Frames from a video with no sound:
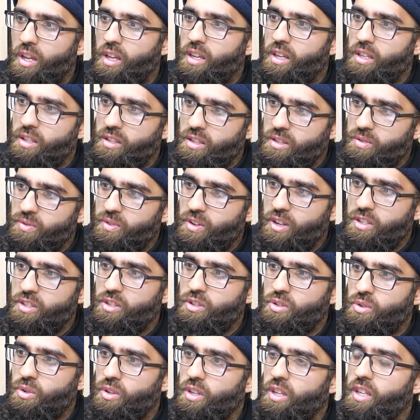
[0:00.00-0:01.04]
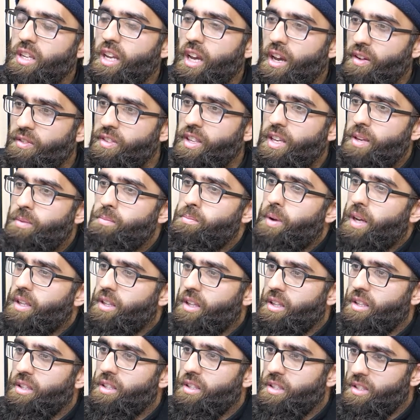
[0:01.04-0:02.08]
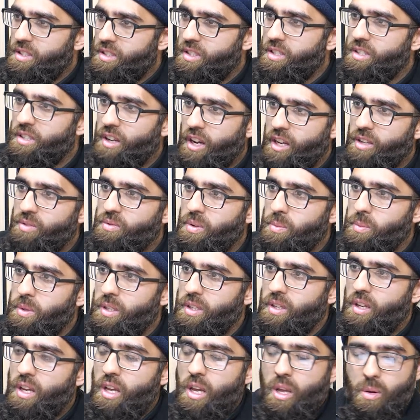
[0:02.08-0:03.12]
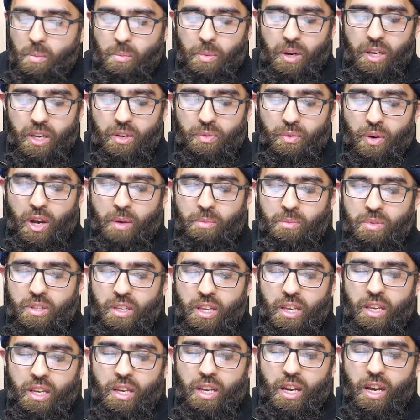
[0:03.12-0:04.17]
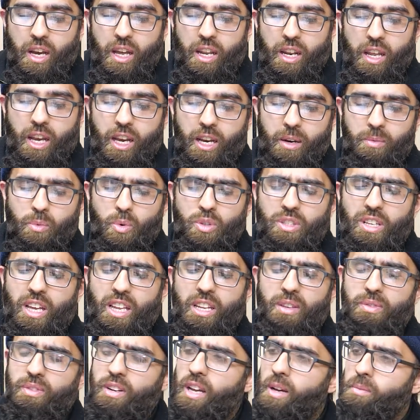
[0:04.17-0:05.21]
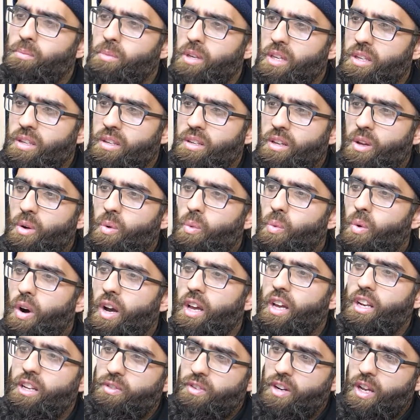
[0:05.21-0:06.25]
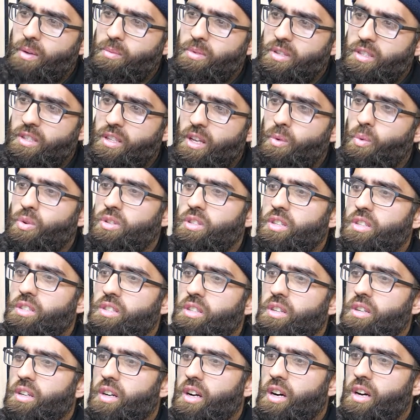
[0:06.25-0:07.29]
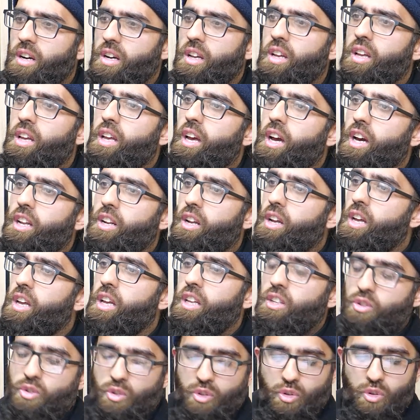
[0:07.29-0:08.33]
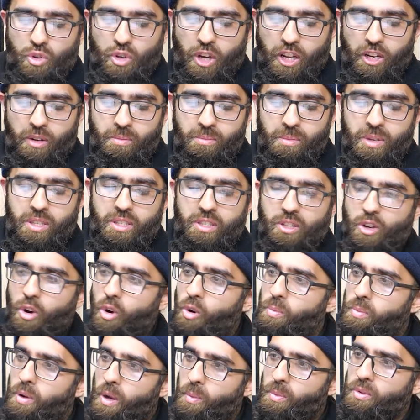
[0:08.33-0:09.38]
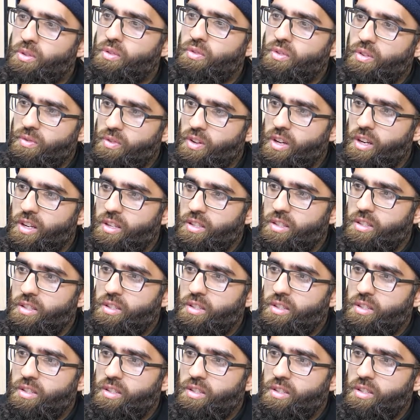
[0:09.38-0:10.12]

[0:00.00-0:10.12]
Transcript: in these verses so you can have the impact that is desired from it. But if I'm saying, Alhamd, what's Alif Lam mean? Why Alif Lam is there? What's istighraq? And so you kind of miss the whole purpose of the verse.